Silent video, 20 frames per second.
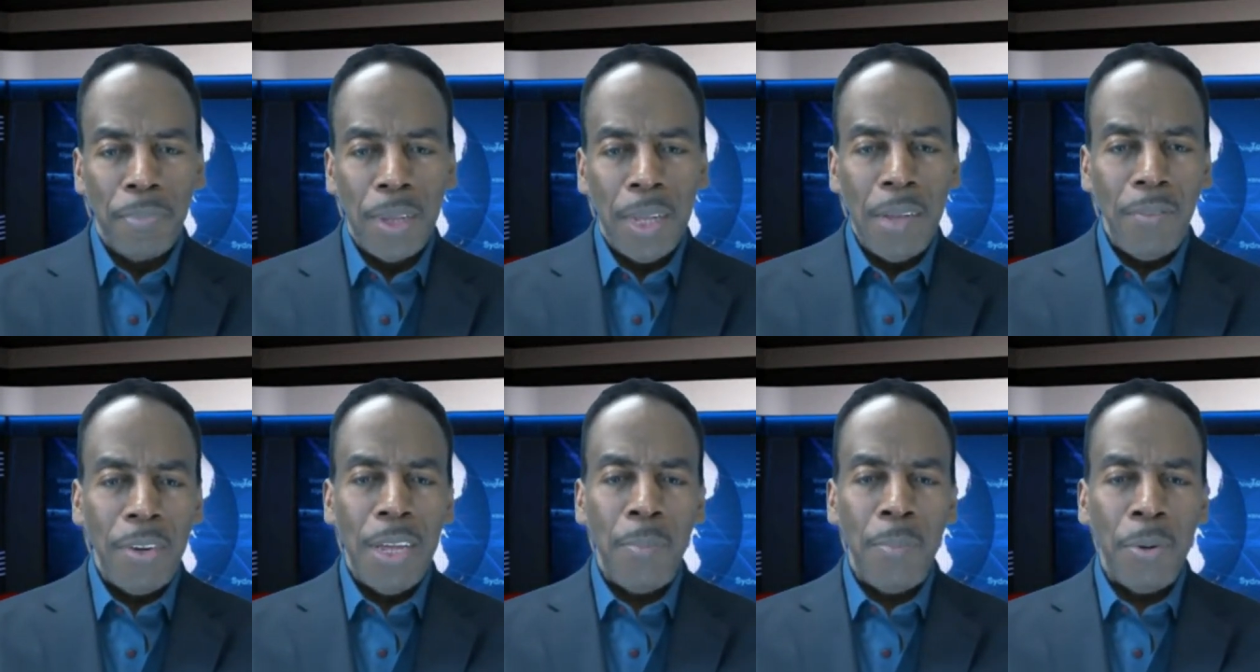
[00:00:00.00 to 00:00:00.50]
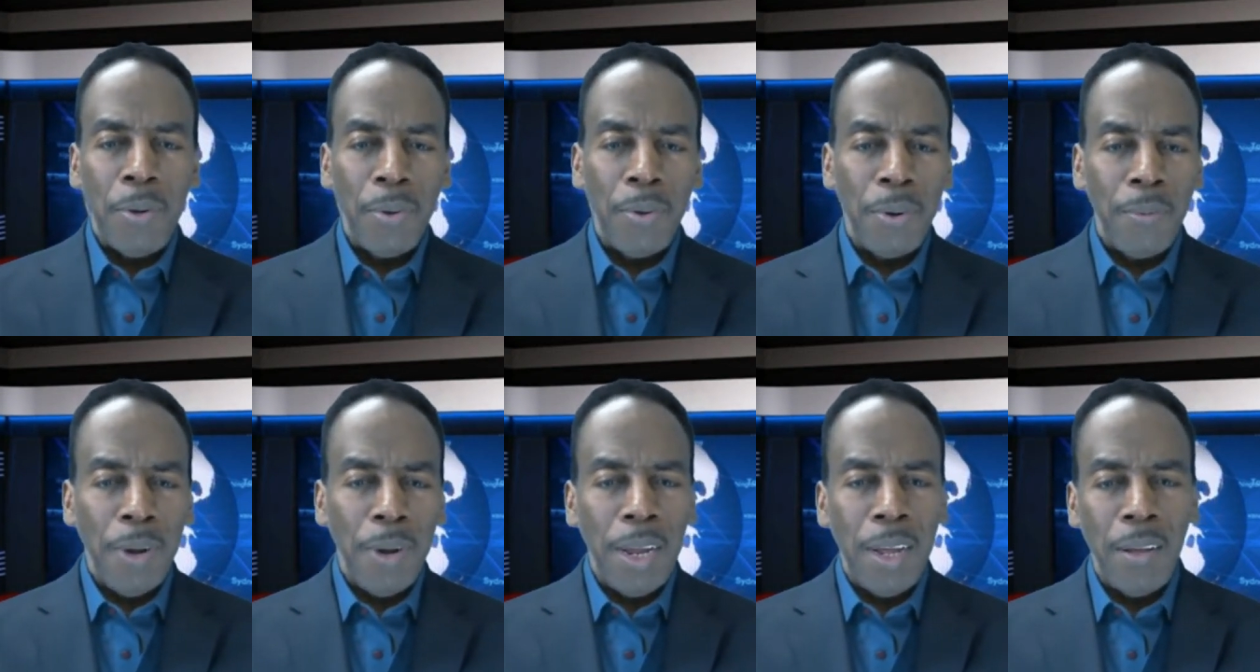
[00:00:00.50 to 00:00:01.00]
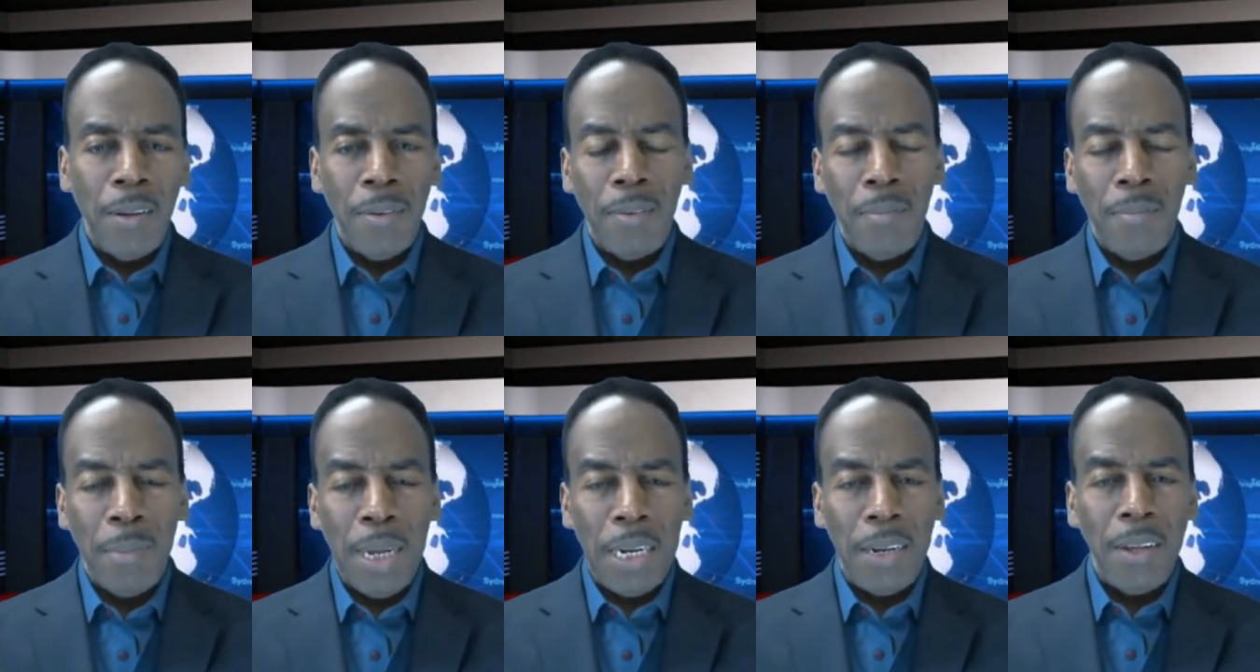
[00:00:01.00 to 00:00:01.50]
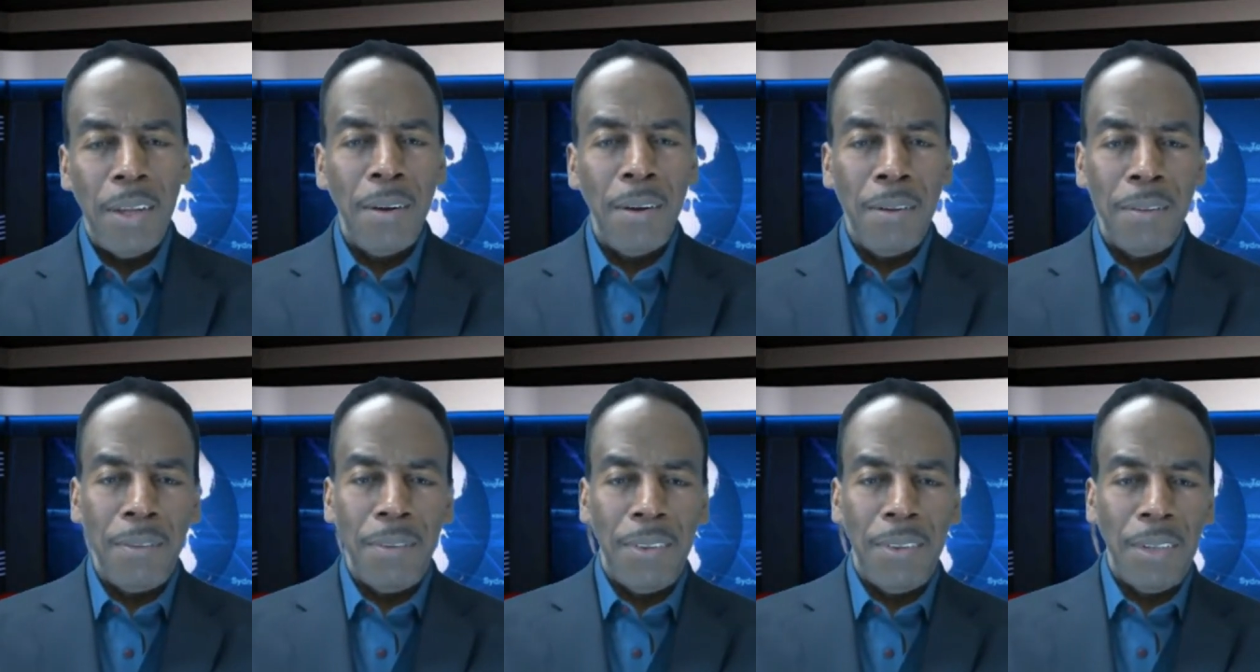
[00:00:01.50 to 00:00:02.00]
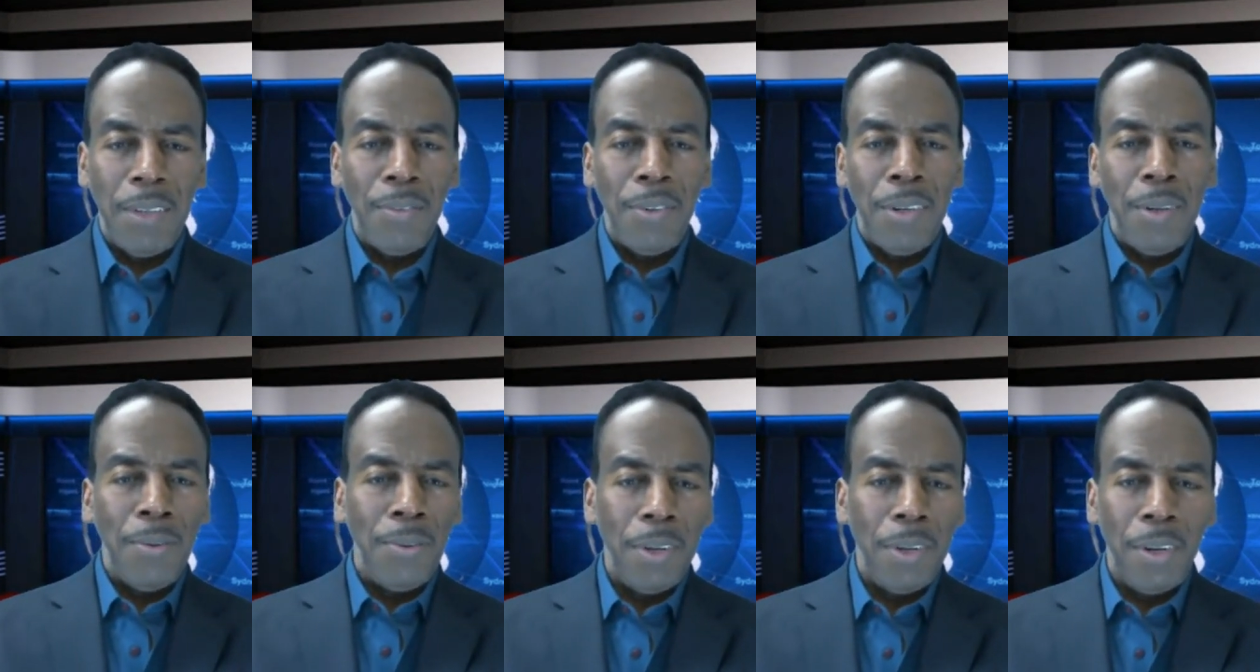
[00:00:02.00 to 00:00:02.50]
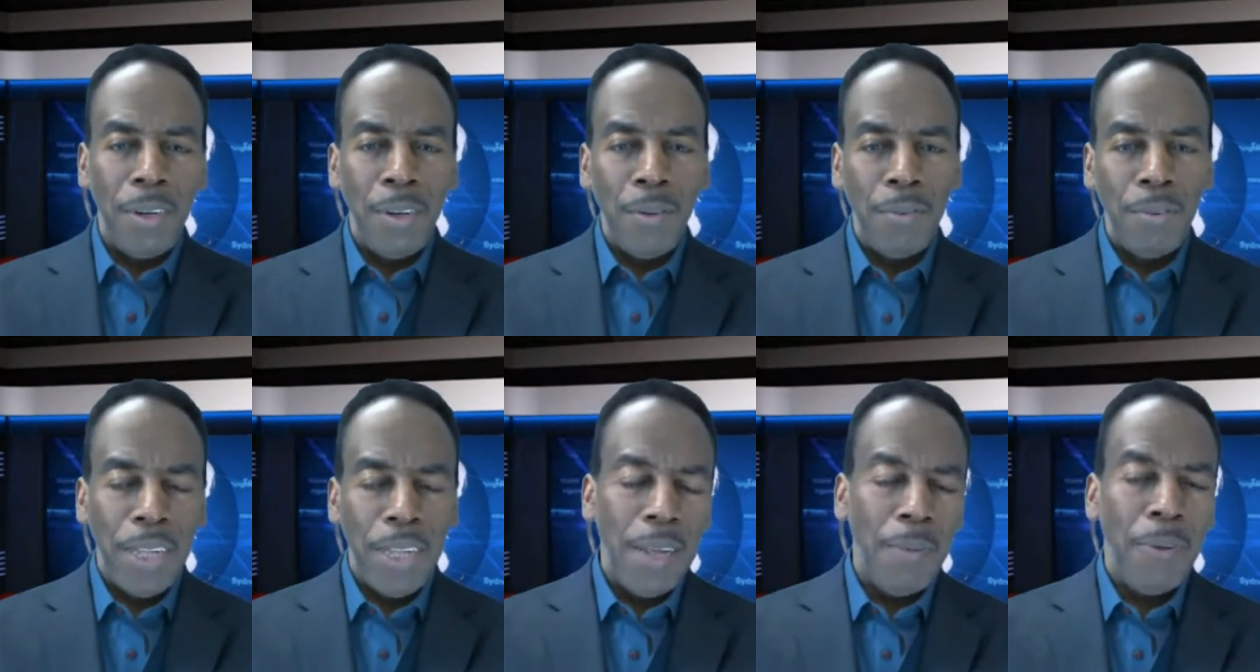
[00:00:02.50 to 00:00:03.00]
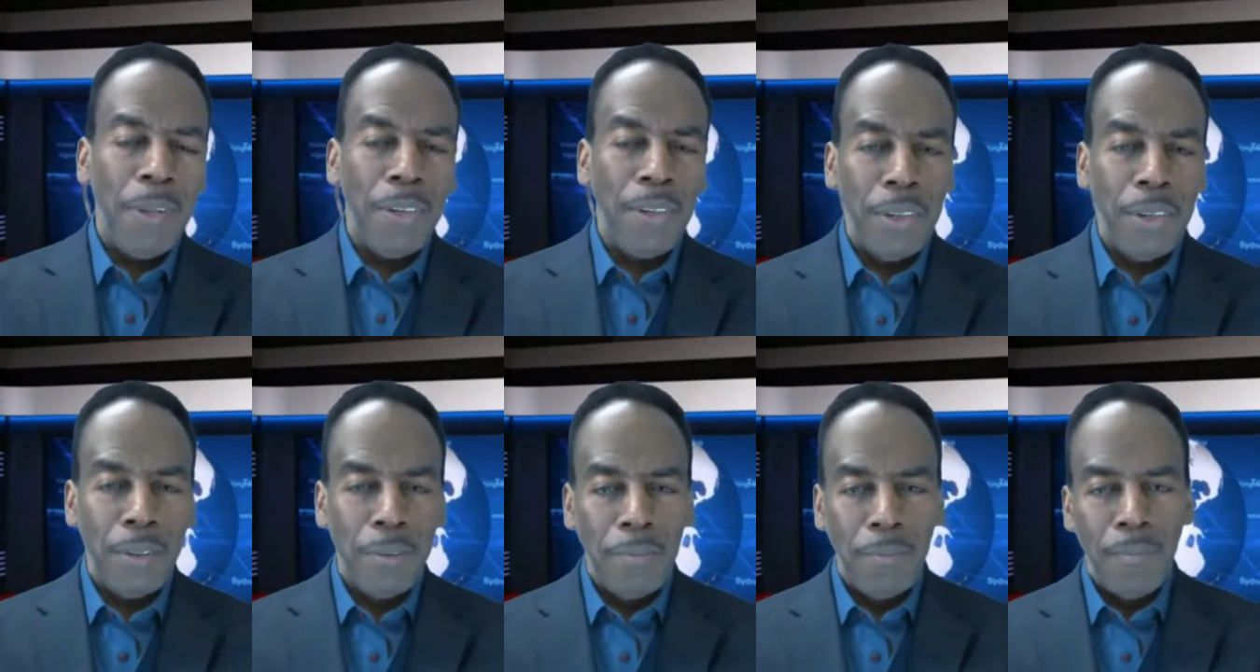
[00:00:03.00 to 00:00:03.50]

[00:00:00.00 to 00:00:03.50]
Every time you turn around, McDonald's is introducing a new sandwich.